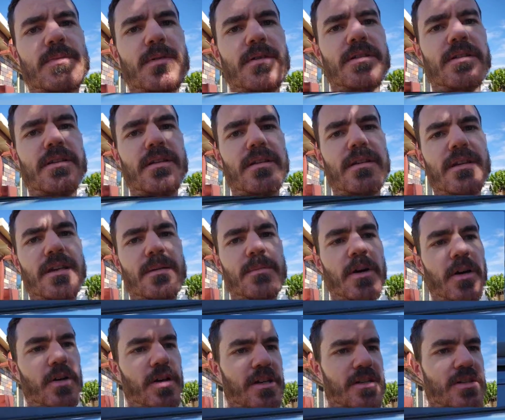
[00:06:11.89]
But you
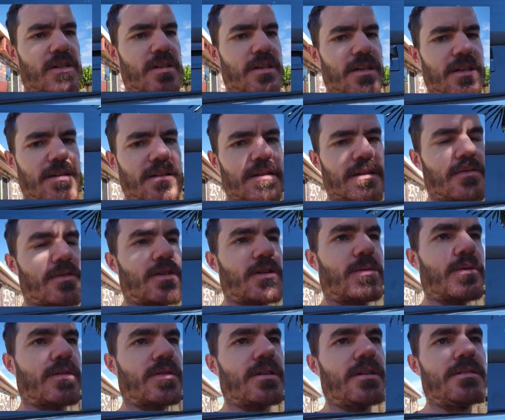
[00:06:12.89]
might not actually need it if you've
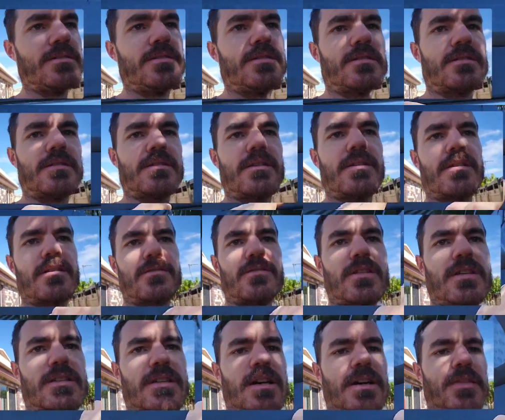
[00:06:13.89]
got one of these, because
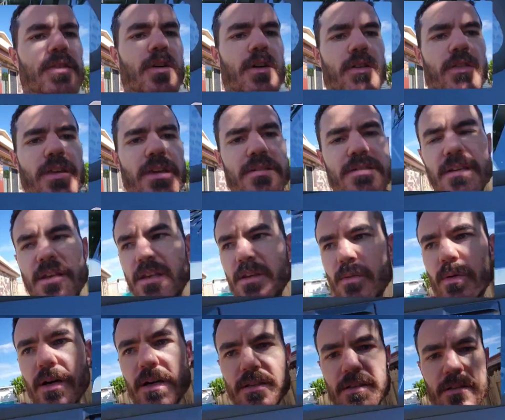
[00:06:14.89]
you need to unlock these
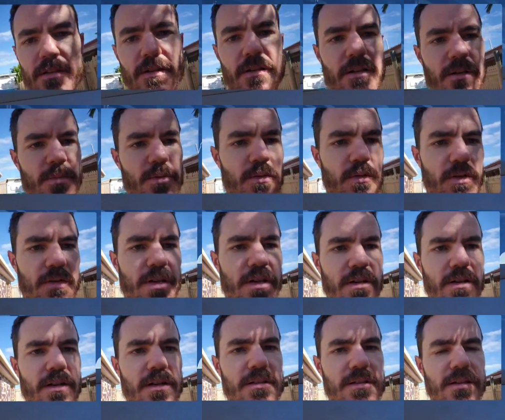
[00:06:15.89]
anyway to kind of pull the
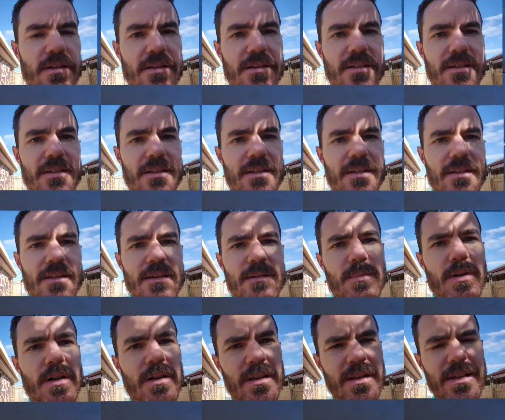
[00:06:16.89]
tailgate down.
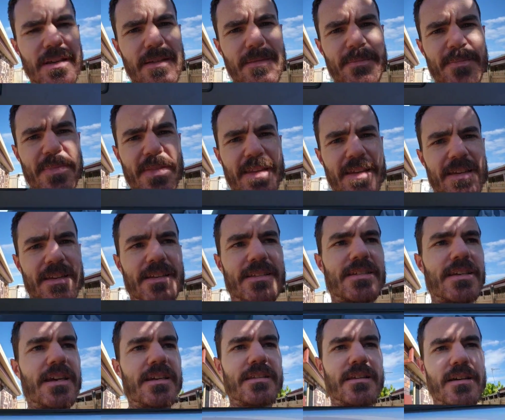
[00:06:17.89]
But in
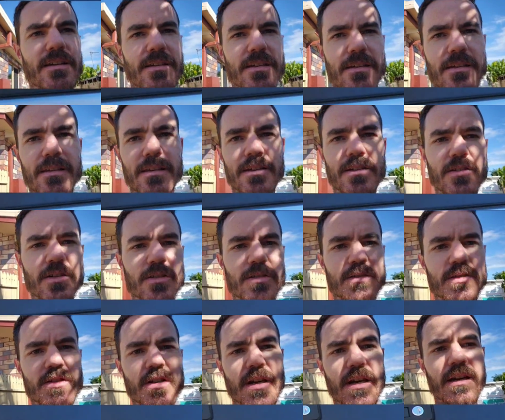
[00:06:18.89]
saying that, it could
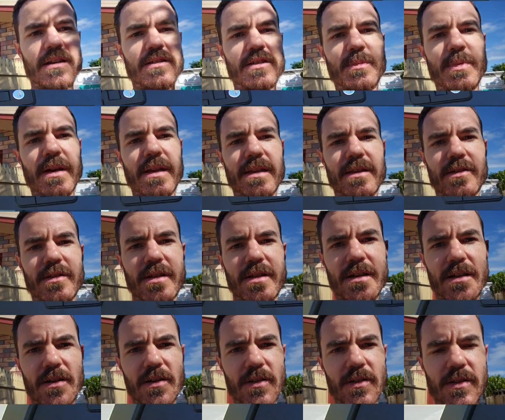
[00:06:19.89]
change depending on
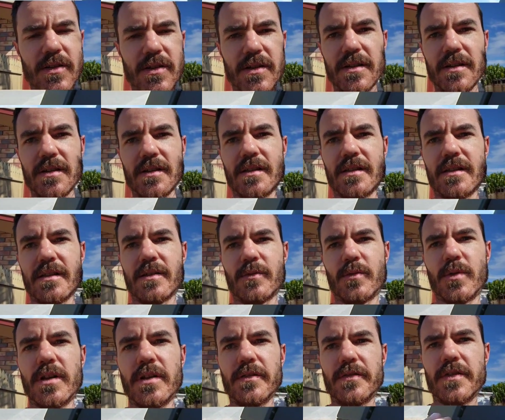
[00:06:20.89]
how
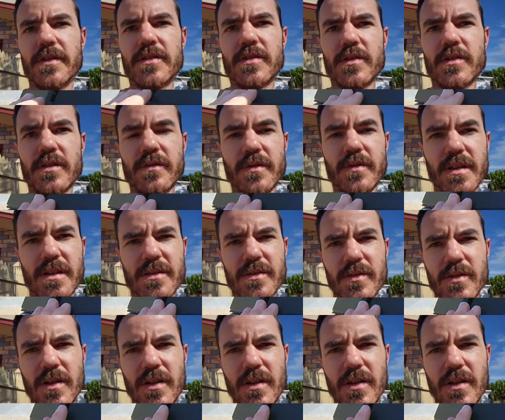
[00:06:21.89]
well it fits on your vehicle.